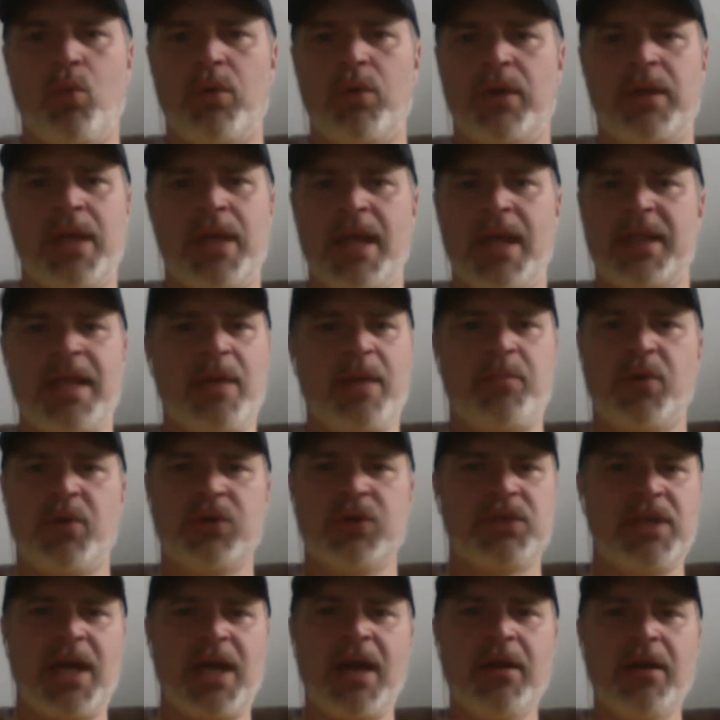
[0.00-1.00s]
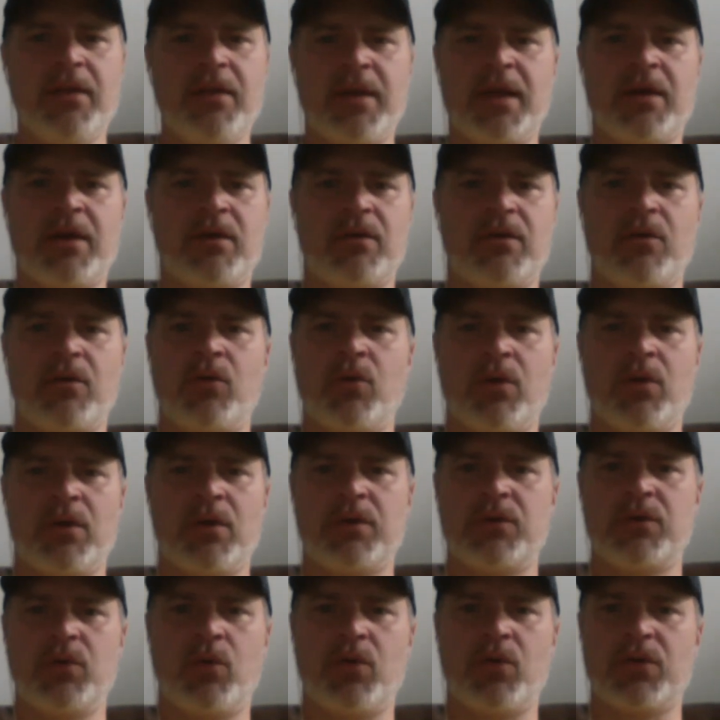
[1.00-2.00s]
get that person out of there
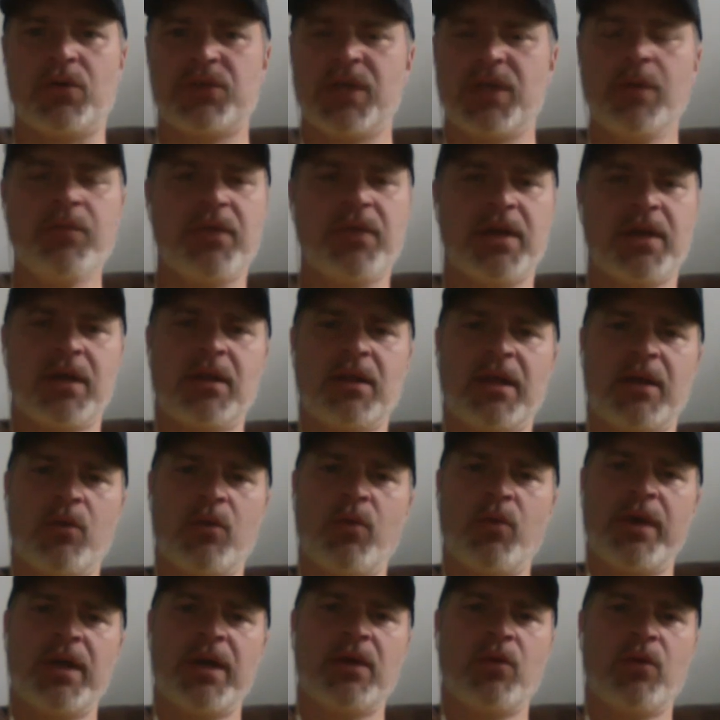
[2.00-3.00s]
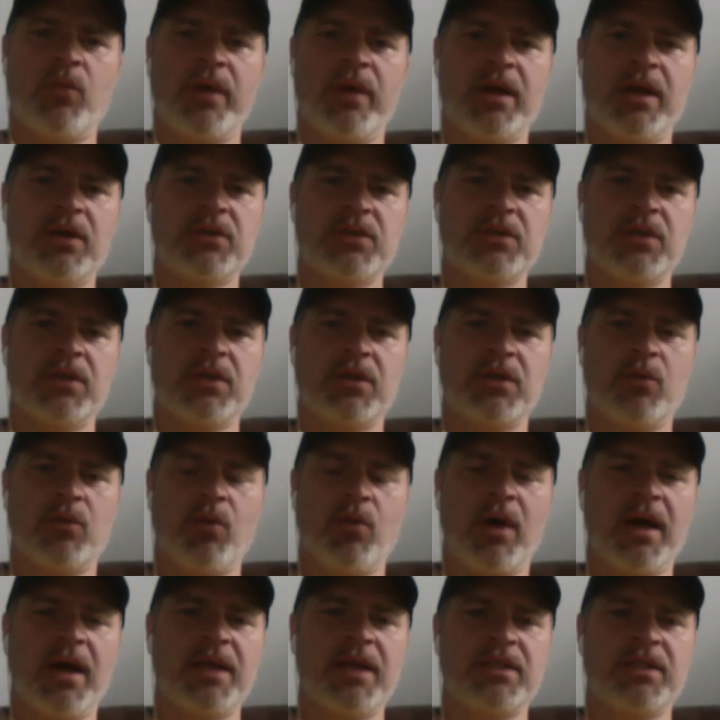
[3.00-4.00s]
or or something like where where's the
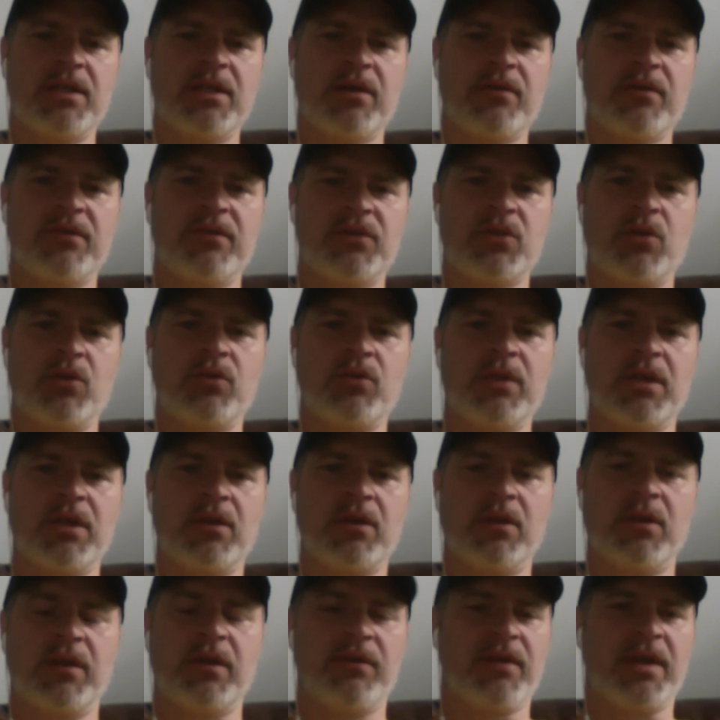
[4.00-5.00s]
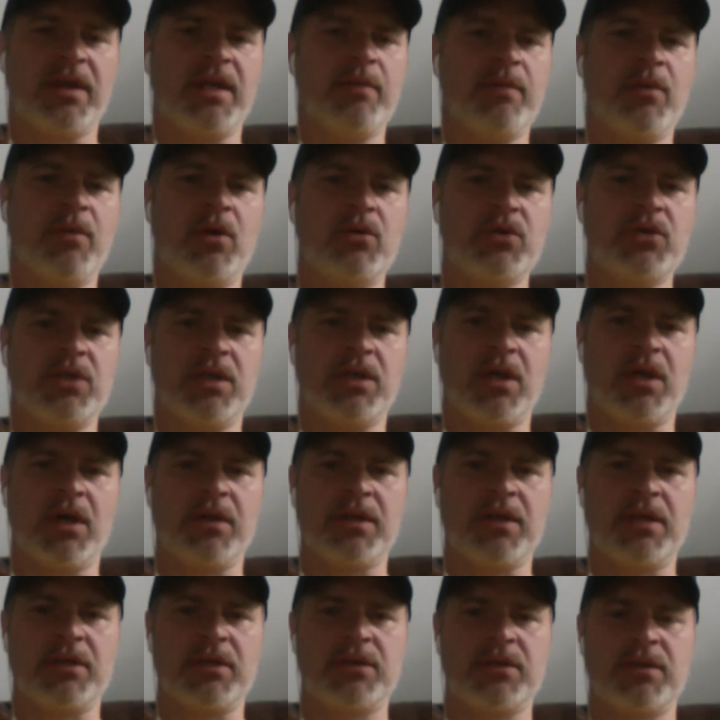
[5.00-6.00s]
why is there so little if any motion on
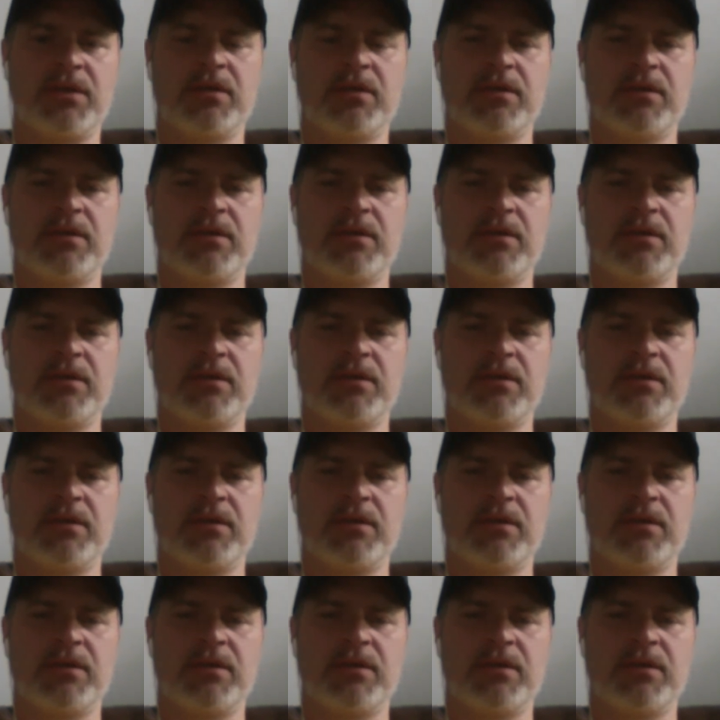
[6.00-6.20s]
this